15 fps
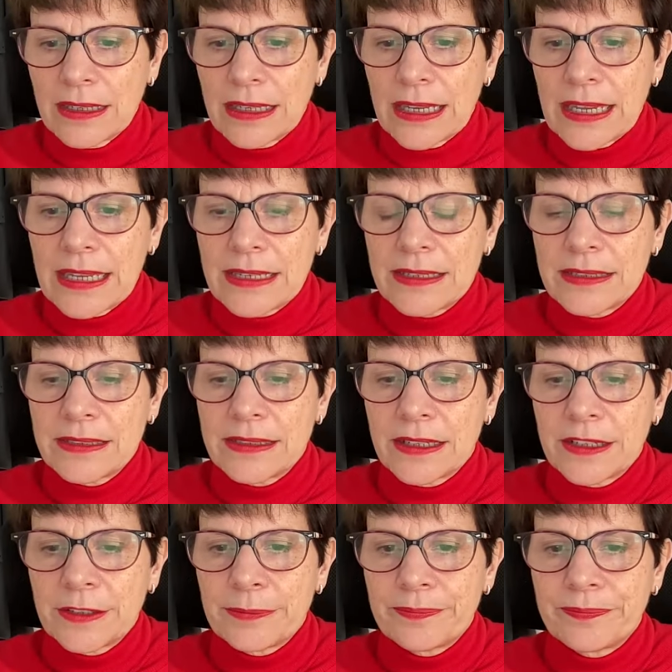And
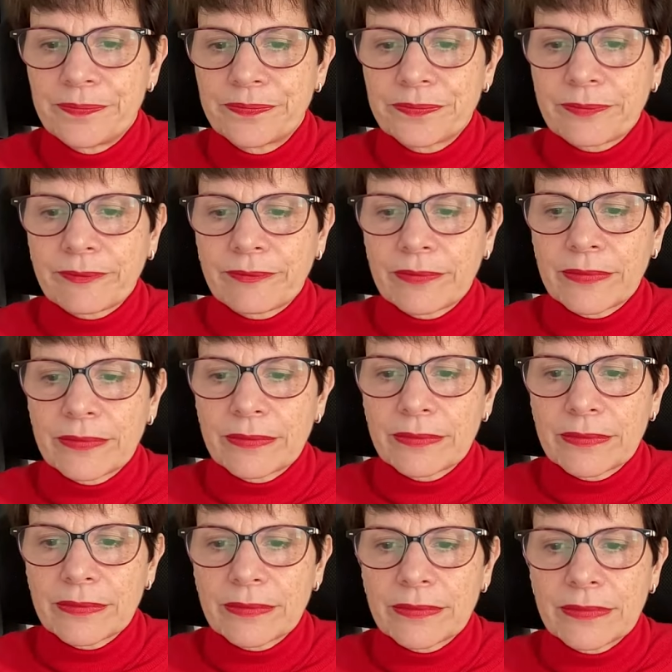um,
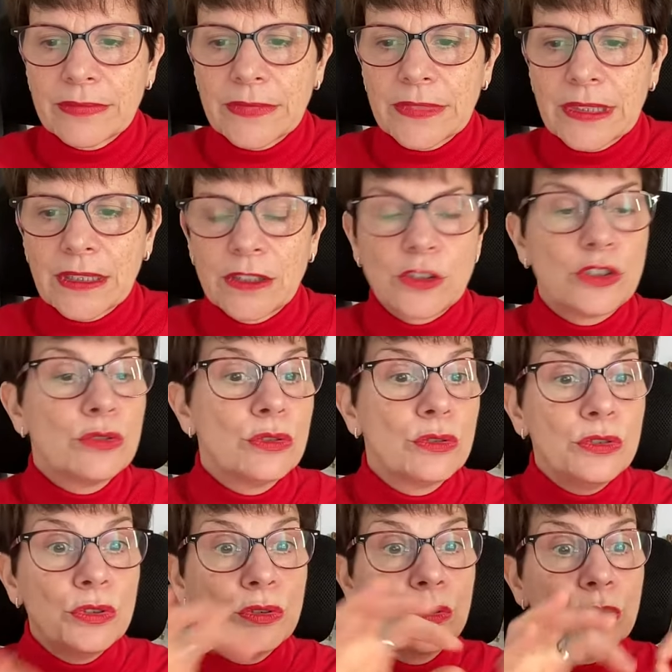you
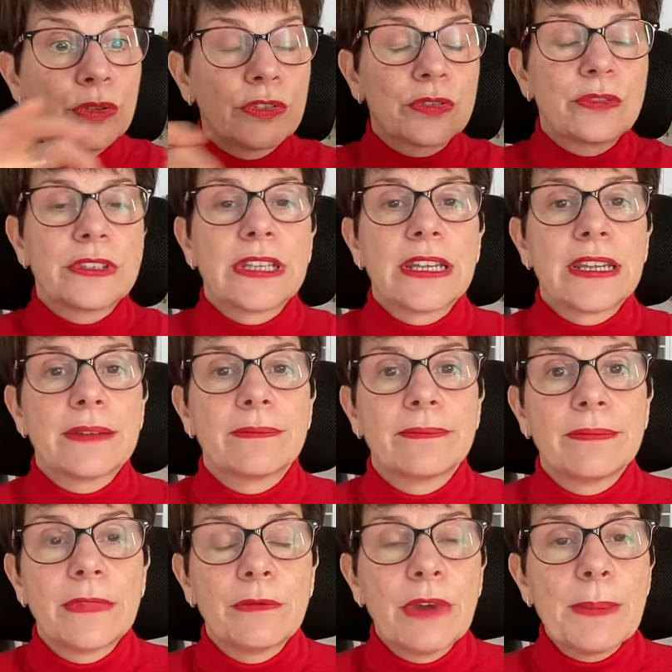you go through the
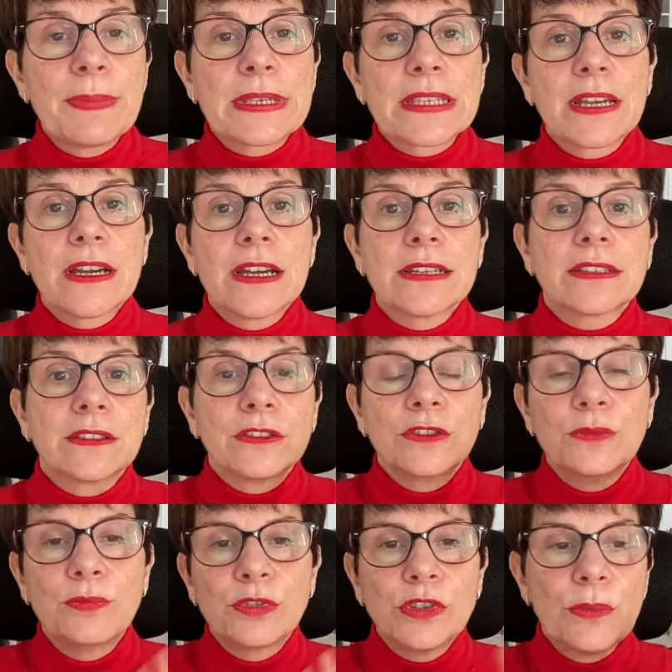website, you
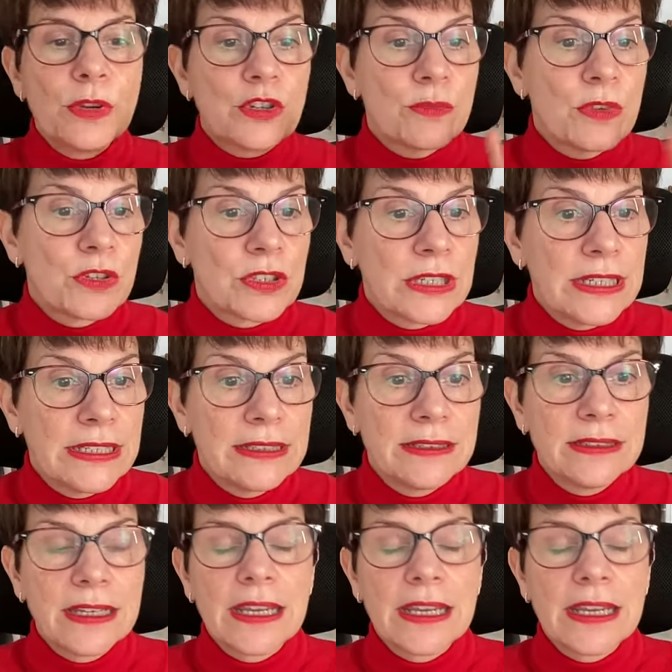put the measurements in,